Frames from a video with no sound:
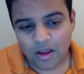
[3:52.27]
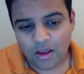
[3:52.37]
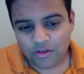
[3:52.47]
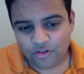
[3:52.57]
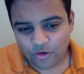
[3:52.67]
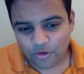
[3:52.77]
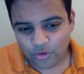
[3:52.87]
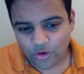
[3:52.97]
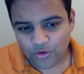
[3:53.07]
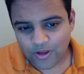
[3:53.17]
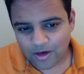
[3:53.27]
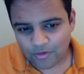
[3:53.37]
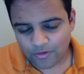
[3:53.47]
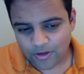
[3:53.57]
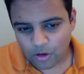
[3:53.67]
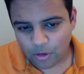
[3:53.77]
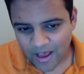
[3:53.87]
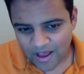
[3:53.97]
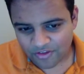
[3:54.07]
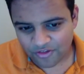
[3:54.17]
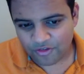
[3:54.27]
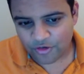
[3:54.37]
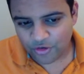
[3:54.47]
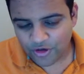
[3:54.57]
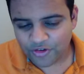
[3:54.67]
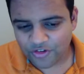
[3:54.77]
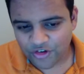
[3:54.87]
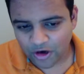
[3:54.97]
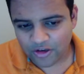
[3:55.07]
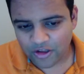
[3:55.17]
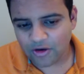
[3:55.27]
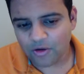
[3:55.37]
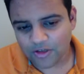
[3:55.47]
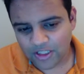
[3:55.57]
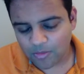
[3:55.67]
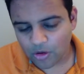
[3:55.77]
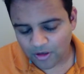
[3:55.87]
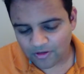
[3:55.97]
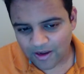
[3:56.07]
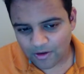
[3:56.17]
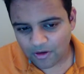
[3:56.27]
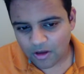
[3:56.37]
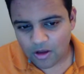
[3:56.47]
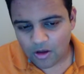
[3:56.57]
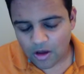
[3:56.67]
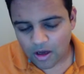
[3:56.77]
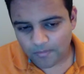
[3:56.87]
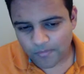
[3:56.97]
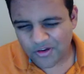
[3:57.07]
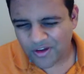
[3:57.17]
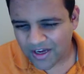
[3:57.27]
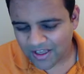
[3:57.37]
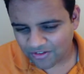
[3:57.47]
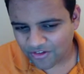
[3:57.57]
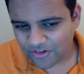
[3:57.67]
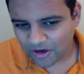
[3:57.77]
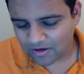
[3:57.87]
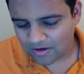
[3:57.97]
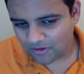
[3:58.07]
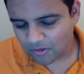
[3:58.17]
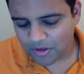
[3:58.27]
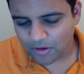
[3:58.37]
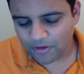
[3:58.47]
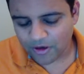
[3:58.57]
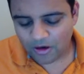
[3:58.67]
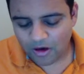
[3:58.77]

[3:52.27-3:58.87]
So you can't really go past this. You need to start here and keep going down, and you kind of get stuck in the middle there.